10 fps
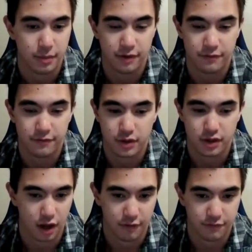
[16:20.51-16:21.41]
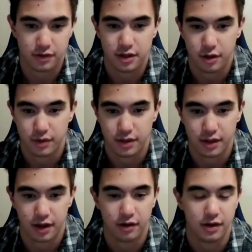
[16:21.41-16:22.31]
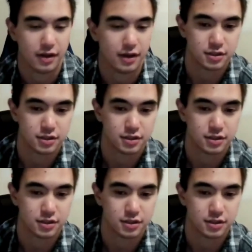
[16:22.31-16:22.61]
But if you can confidently go in there,